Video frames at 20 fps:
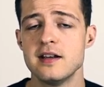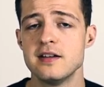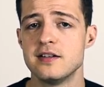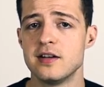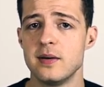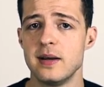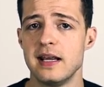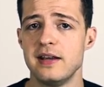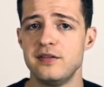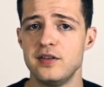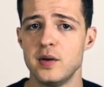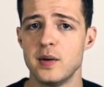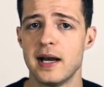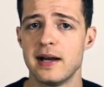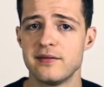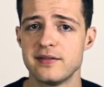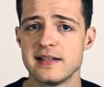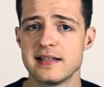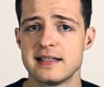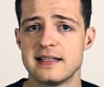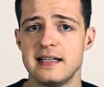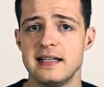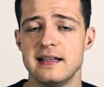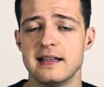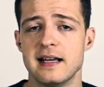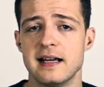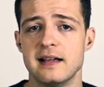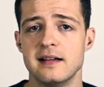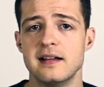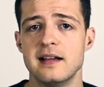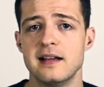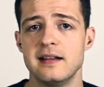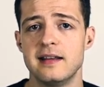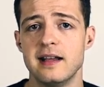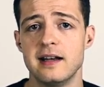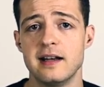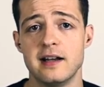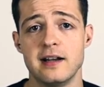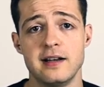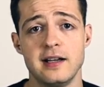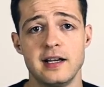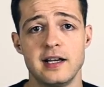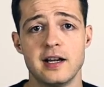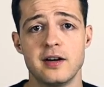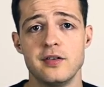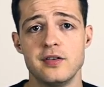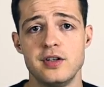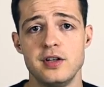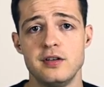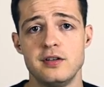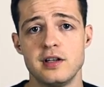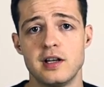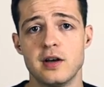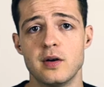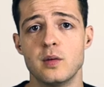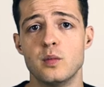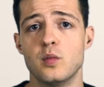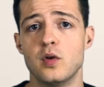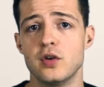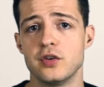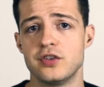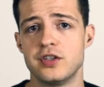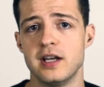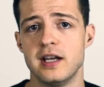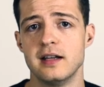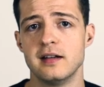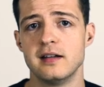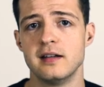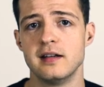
So if you haven't seen that, then I'd encourage you to go and watch it.